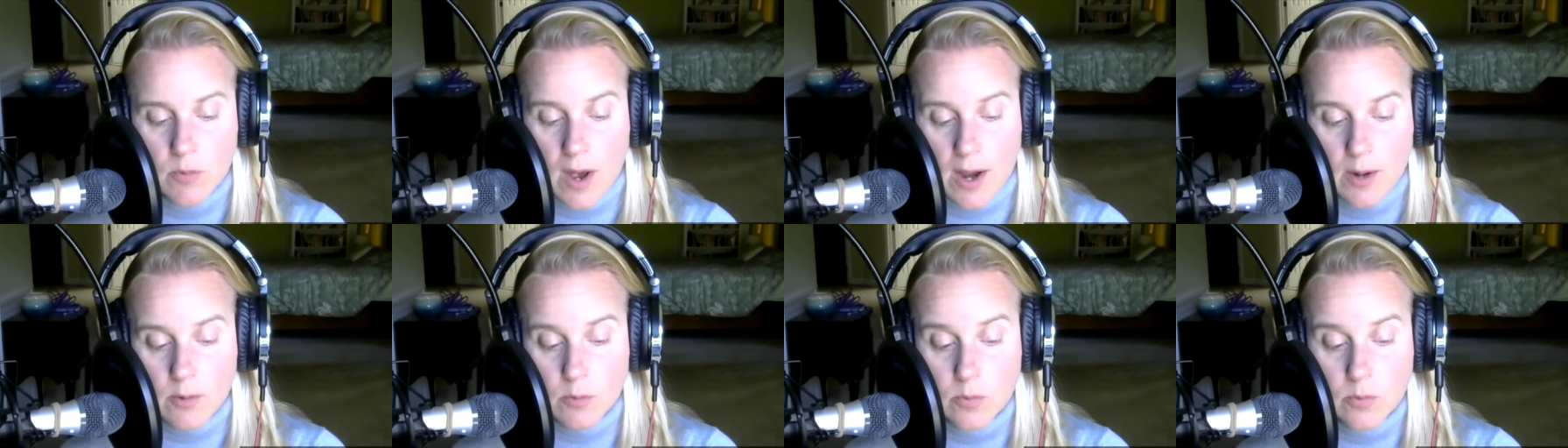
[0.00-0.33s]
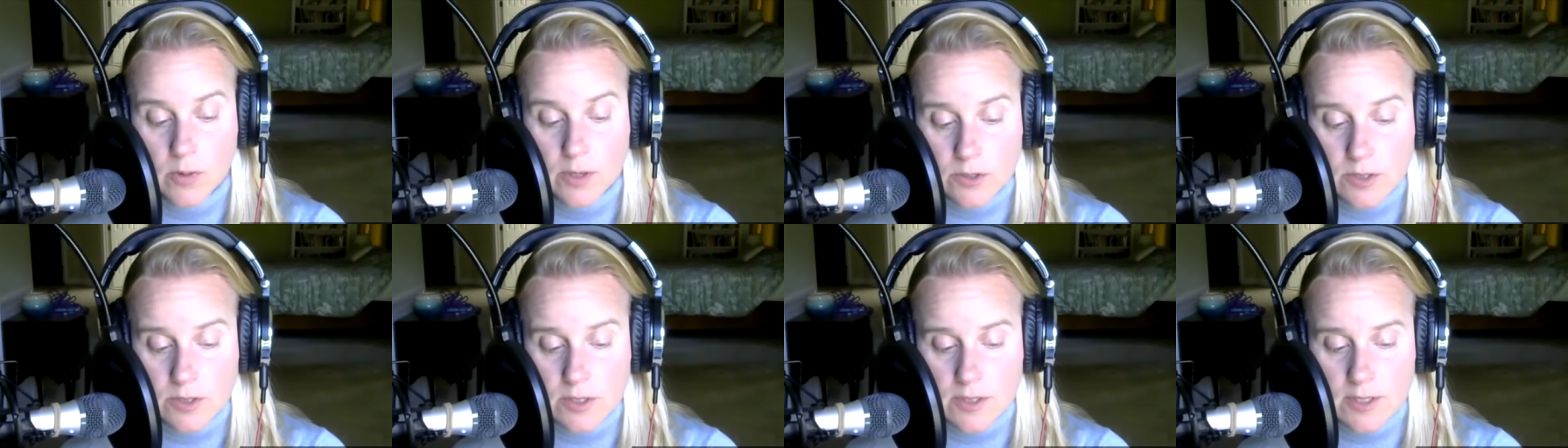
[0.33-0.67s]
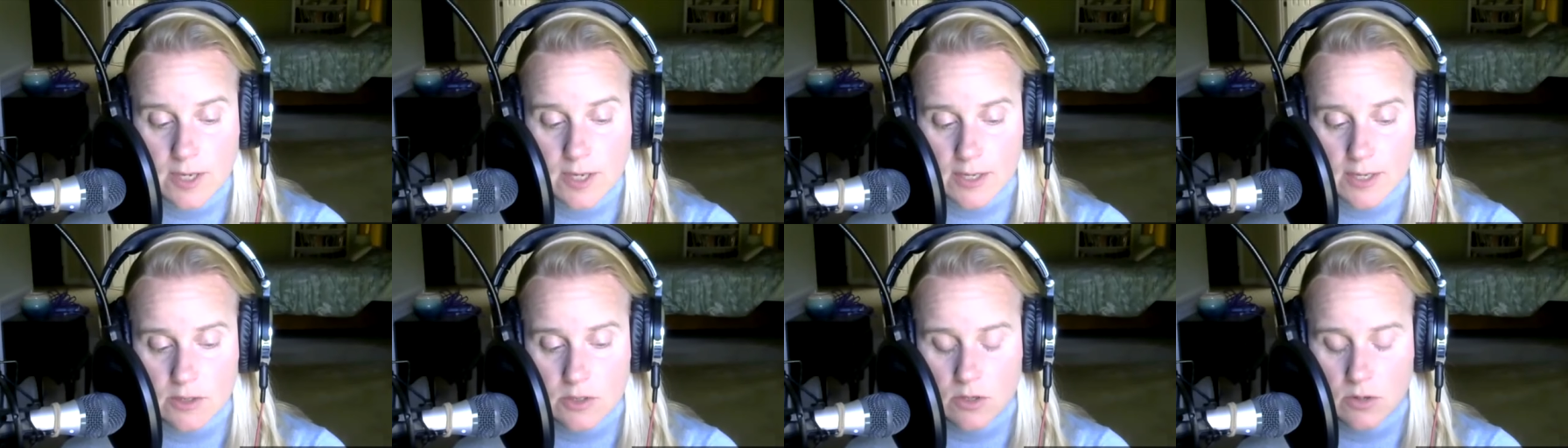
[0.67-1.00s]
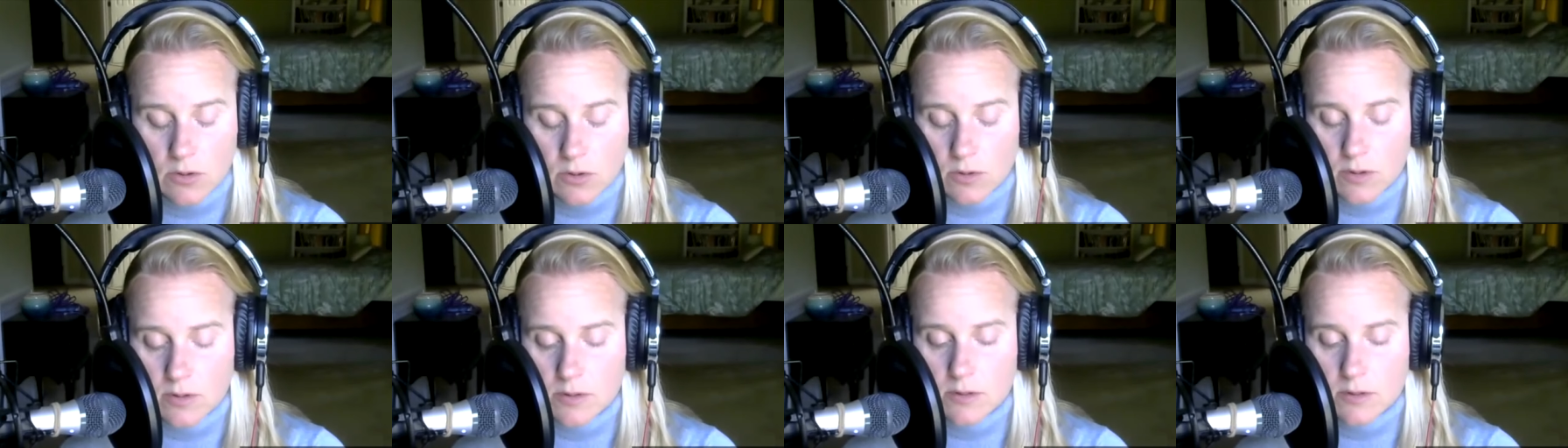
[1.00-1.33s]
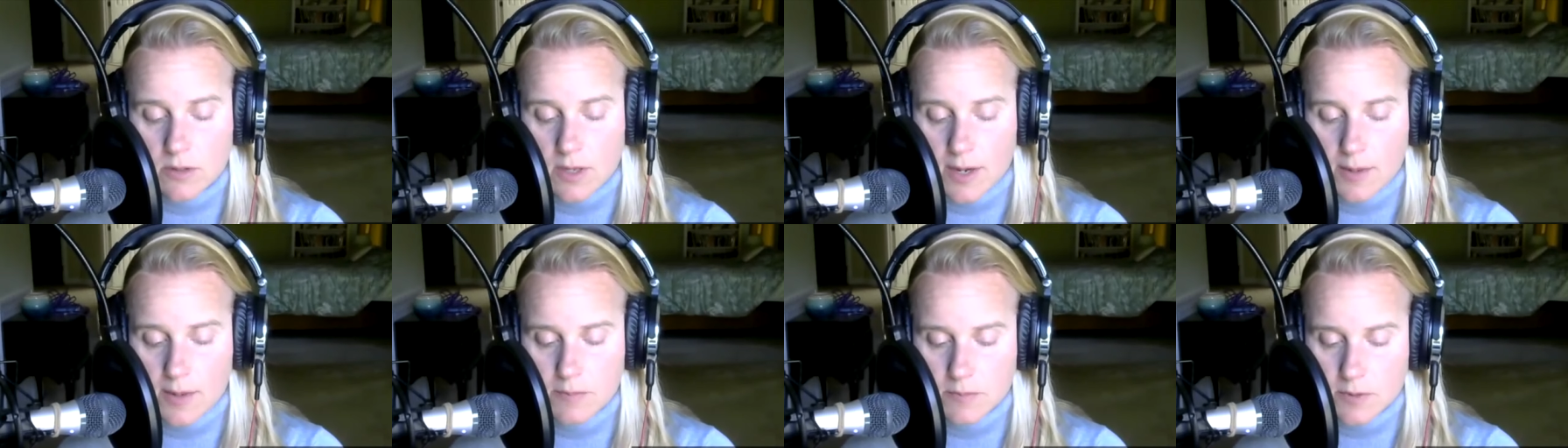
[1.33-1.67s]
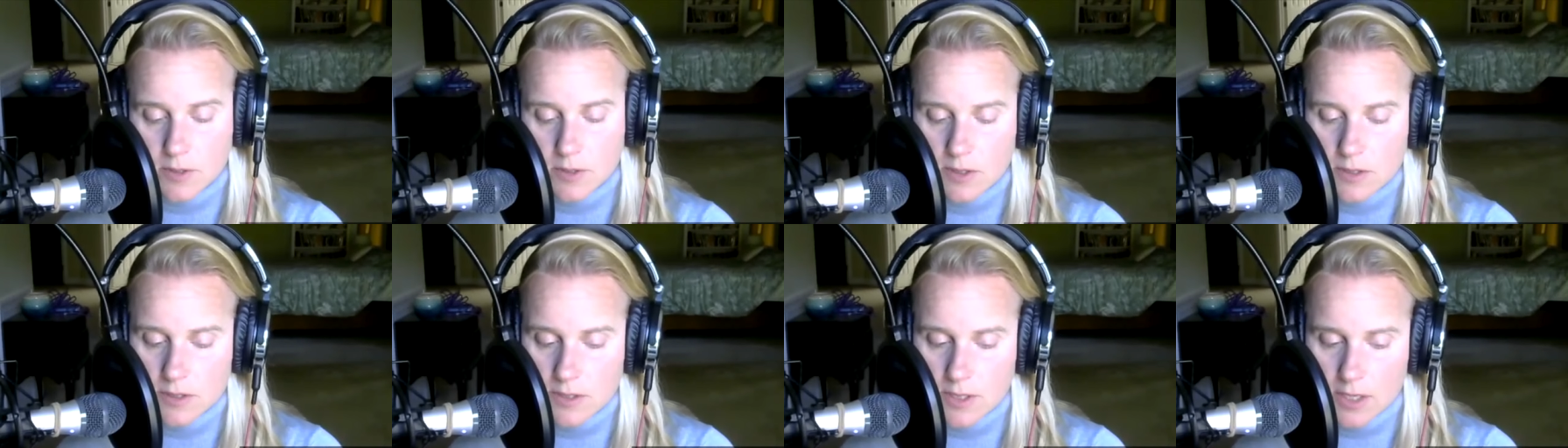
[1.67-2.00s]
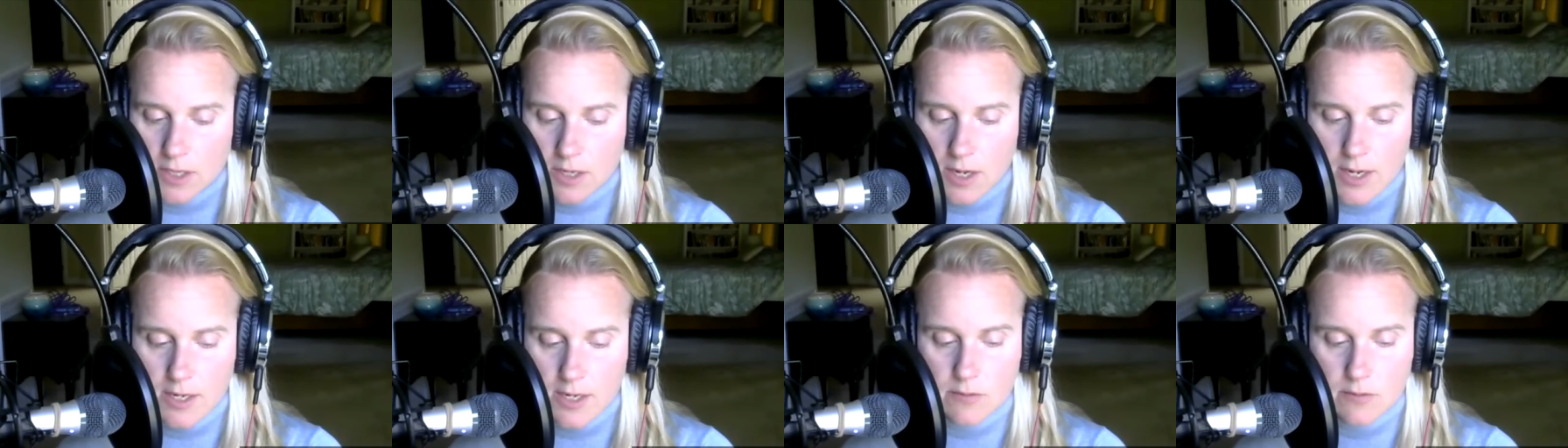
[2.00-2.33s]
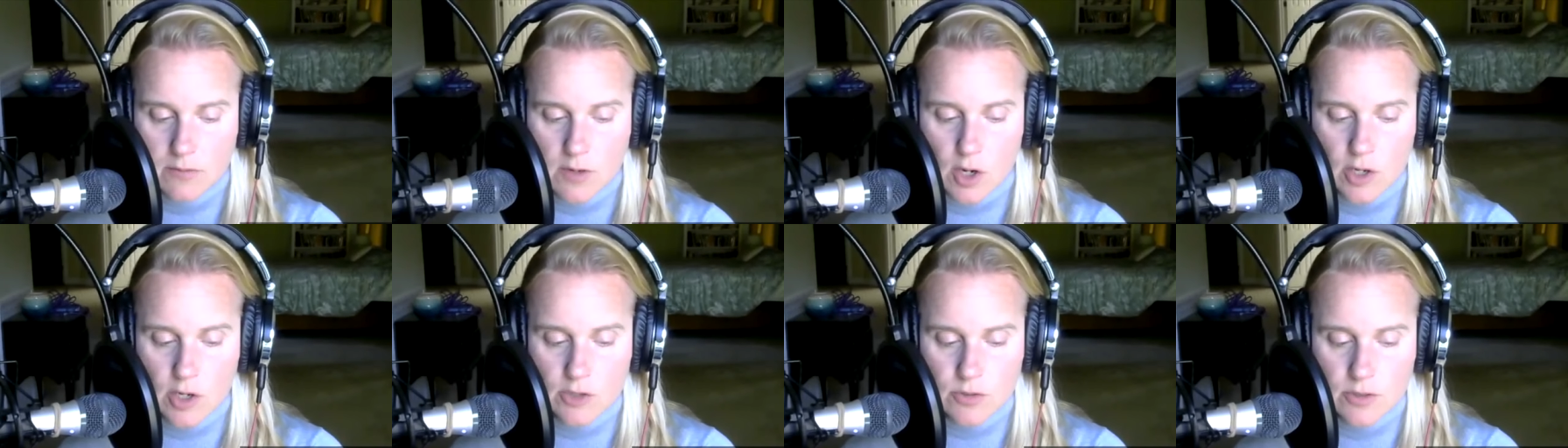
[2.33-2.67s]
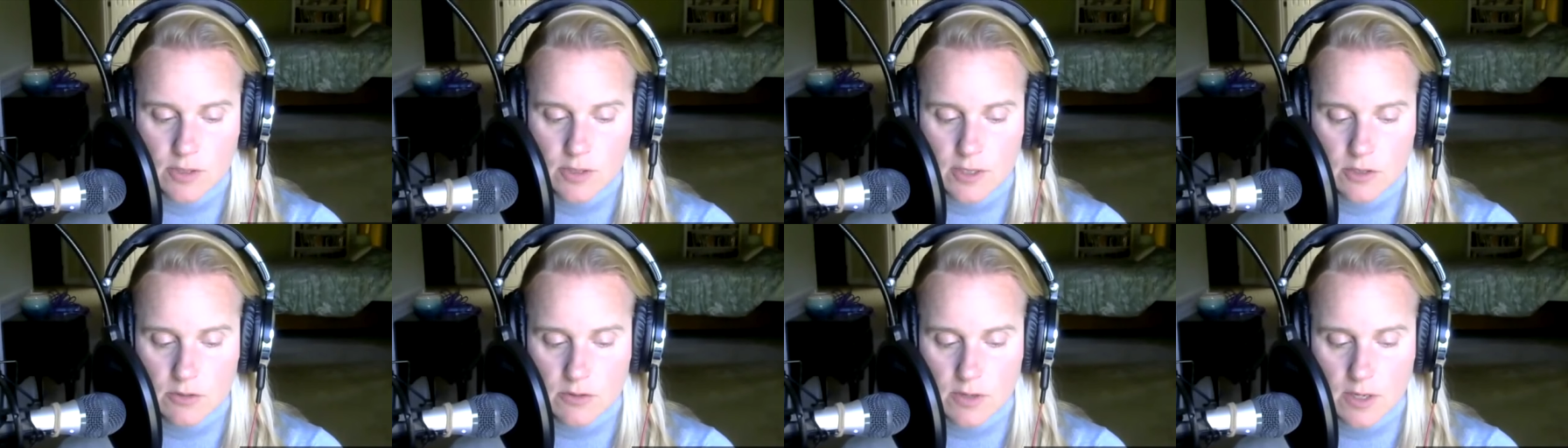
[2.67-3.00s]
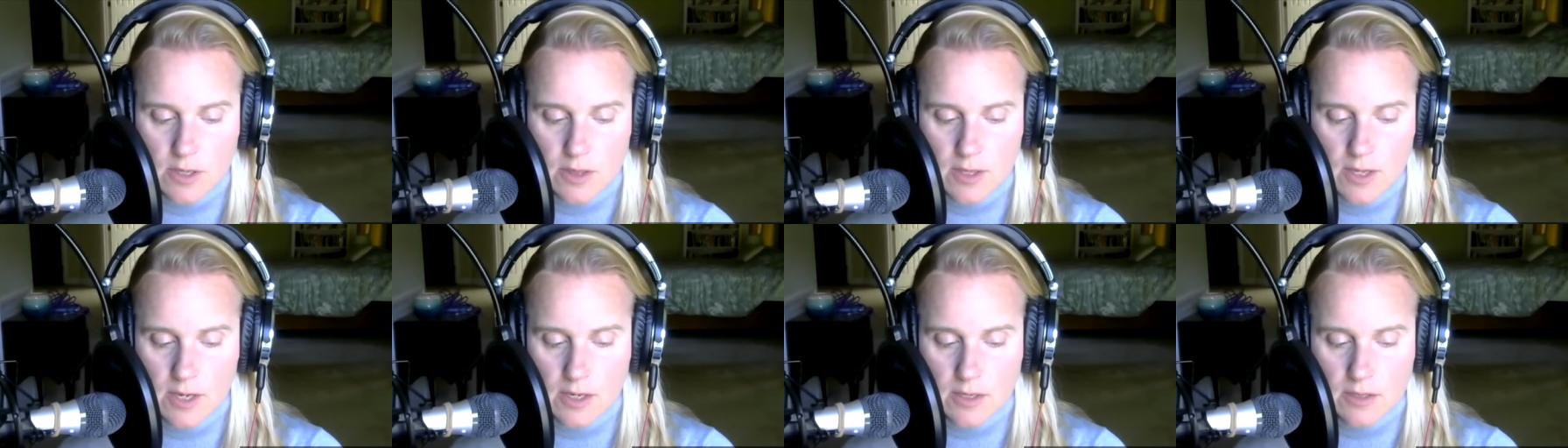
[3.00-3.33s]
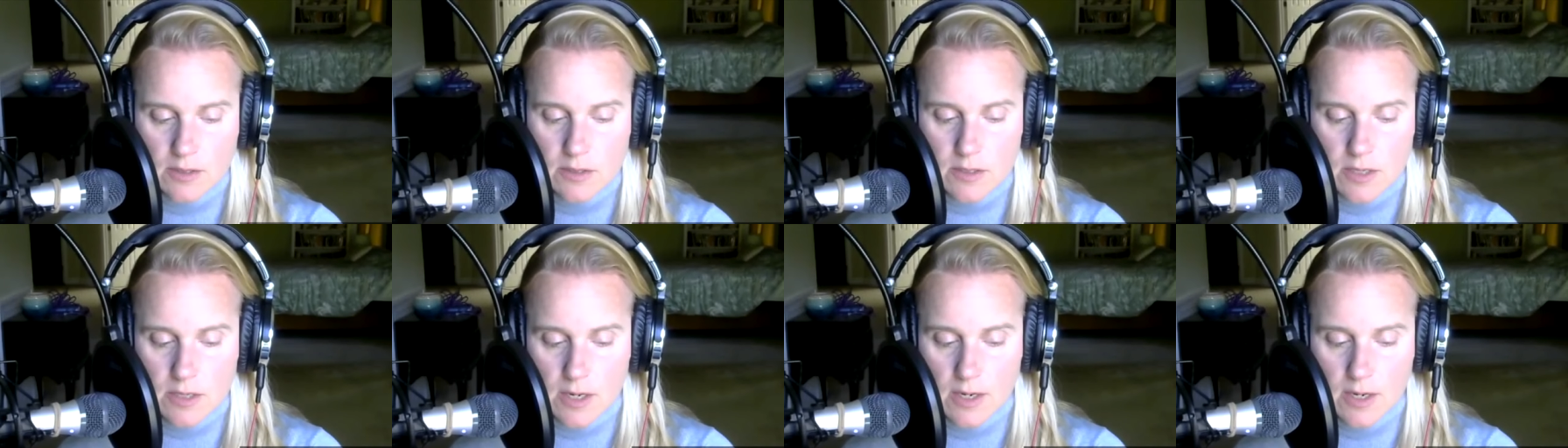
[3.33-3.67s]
I will say, so I'm going to say kind of contradictory things.